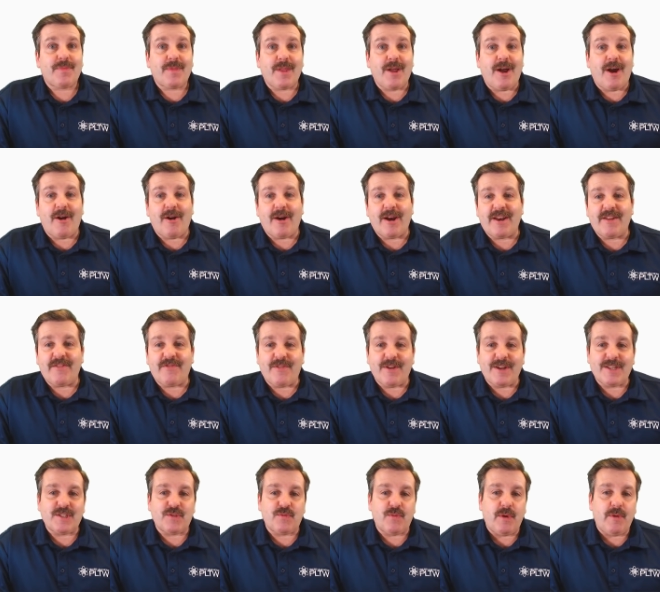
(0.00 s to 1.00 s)
Alrighty
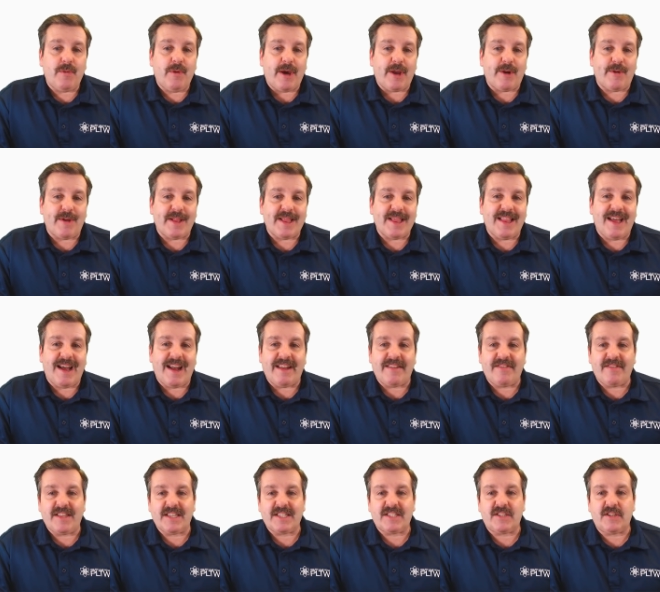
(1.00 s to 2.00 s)
friends, we want to
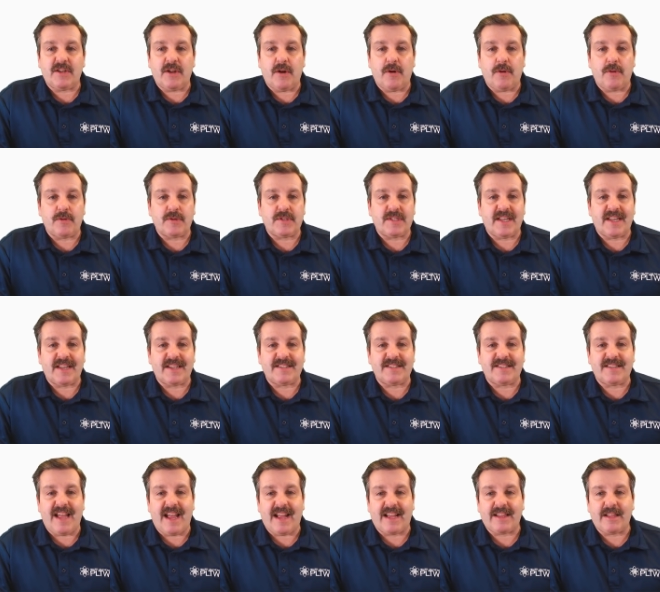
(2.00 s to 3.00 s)
align this nose
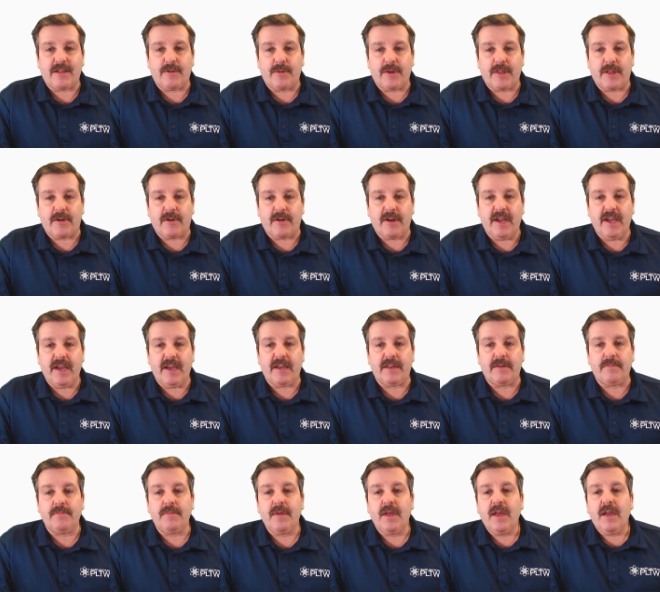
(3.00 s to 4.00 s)
exactly with our
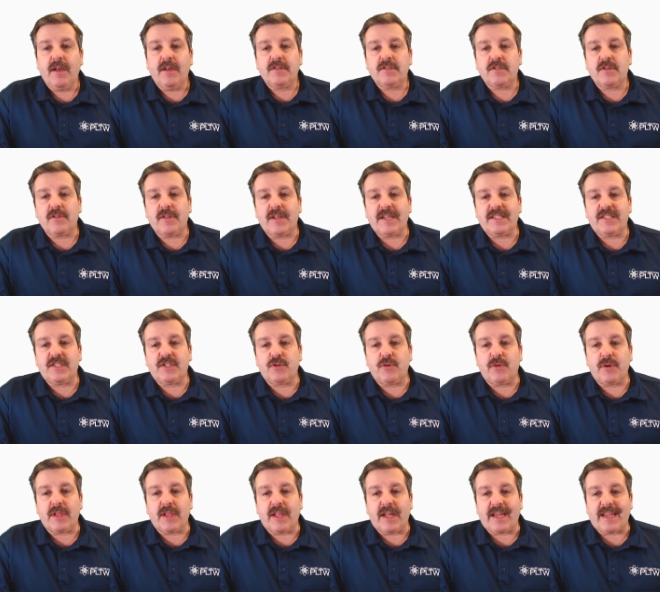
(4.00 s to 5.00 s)
head, so let's
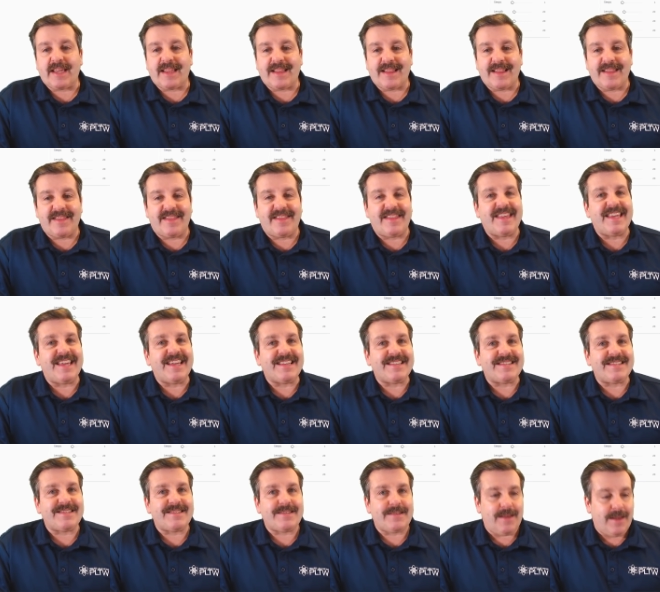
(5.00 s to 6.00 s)
do it like
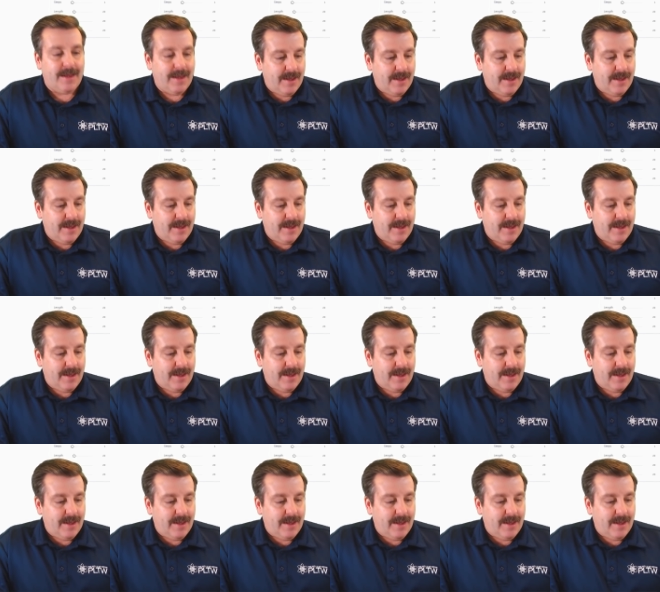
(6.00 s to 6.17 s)
this.